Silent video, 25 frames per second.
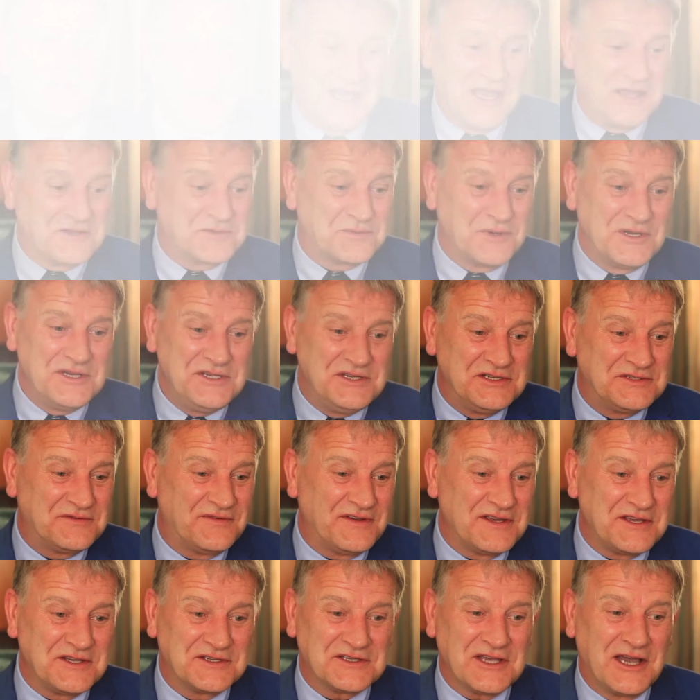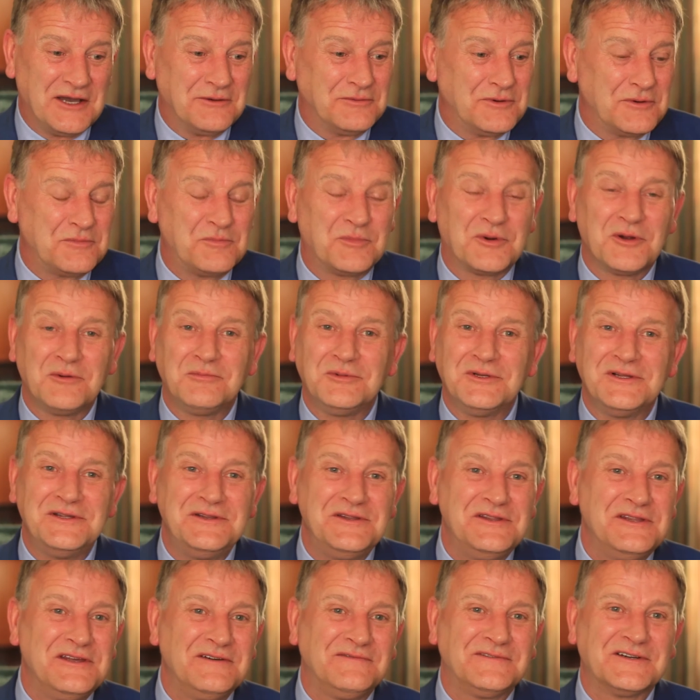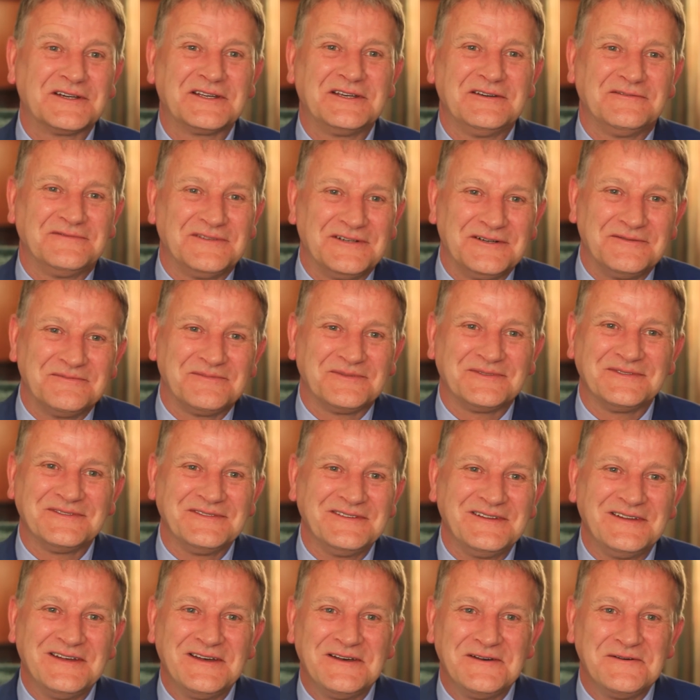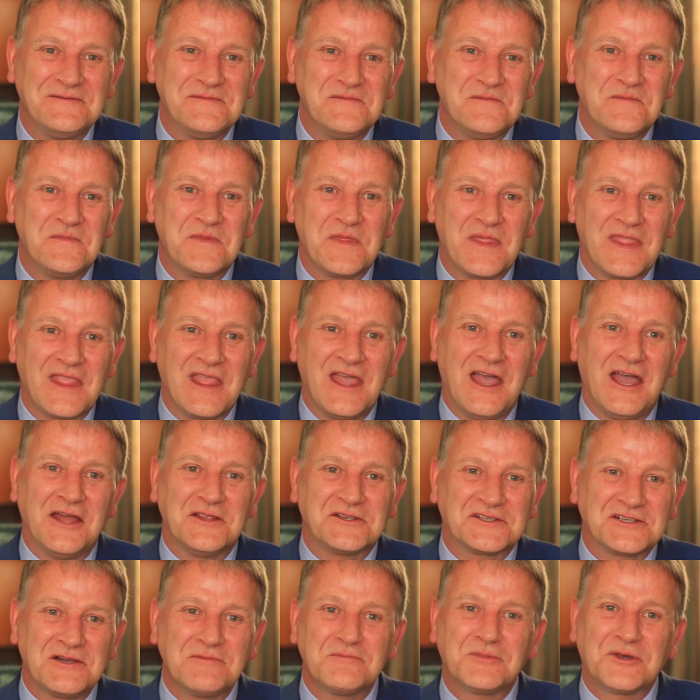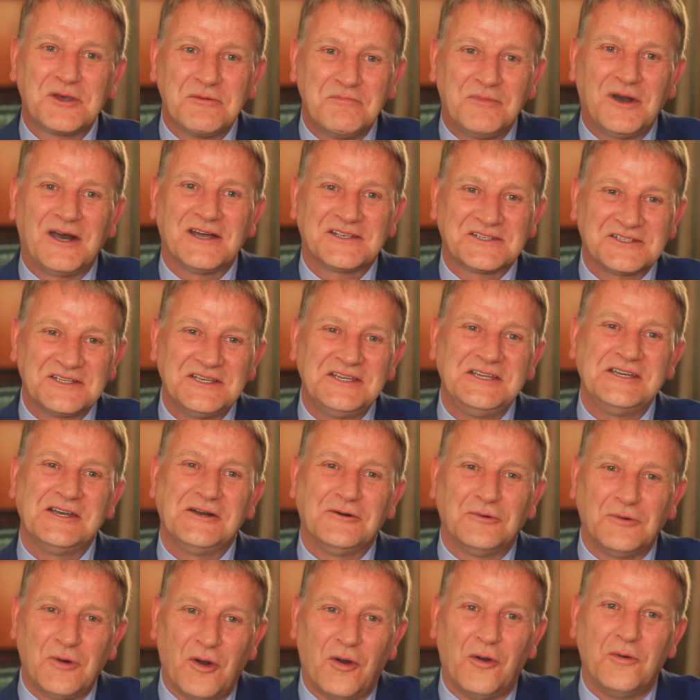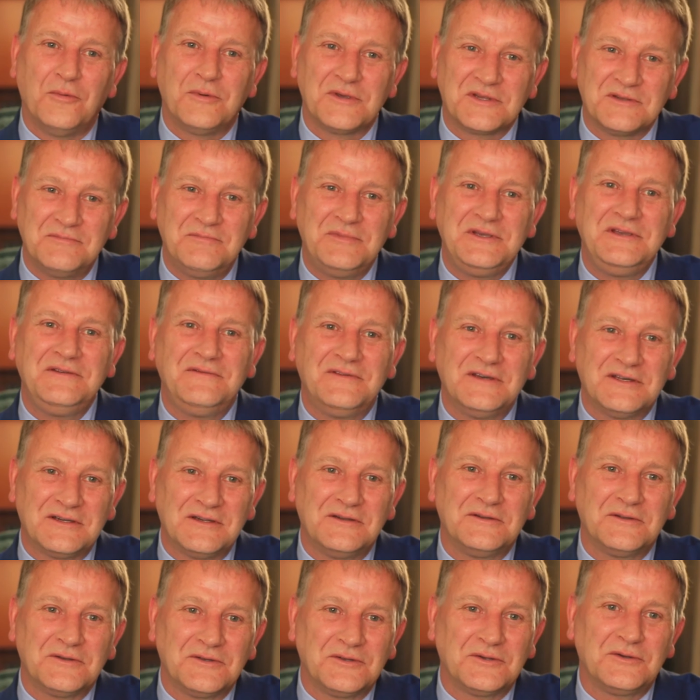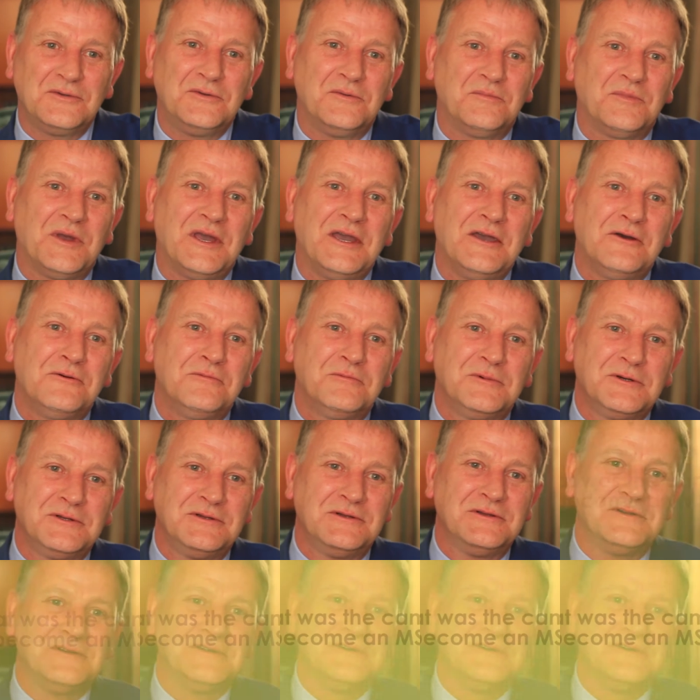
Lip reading: It's one of these things that I will probably never give up. In some capacity I'll always be there in the group helping.